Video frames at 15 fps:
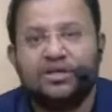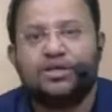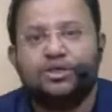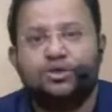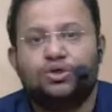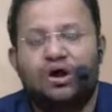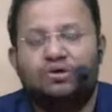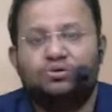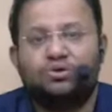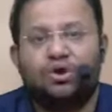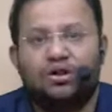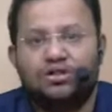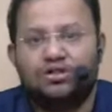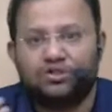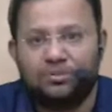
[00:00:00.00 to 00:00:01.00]
you have to
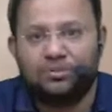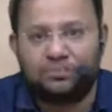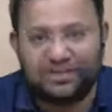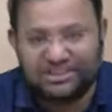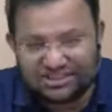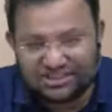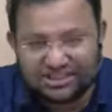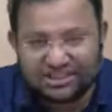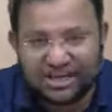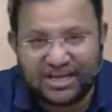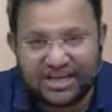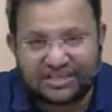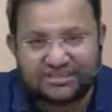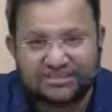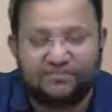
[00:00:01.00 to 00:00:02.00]
also purchase a
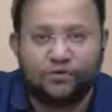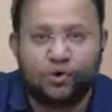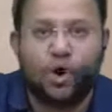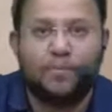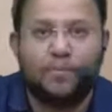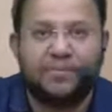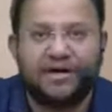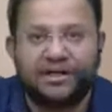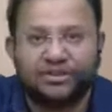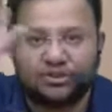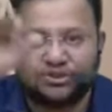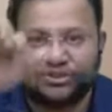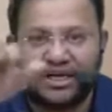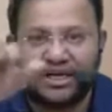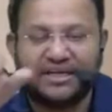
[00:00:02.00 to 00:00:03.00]
shares of cooperative
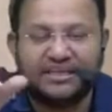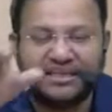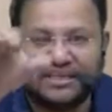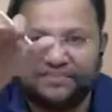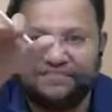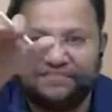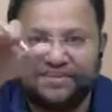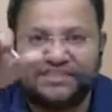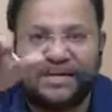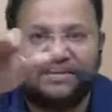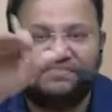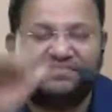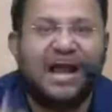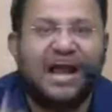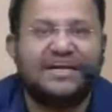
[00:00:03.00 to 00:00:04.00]
society in which that
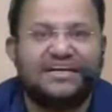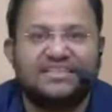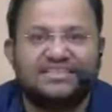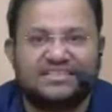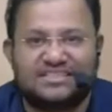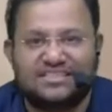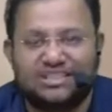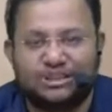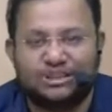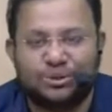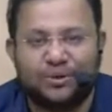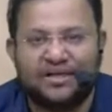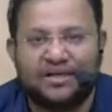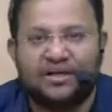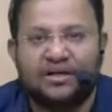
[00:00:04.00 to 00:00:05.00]
flat is
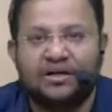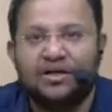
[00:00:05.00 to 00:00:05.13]
situated.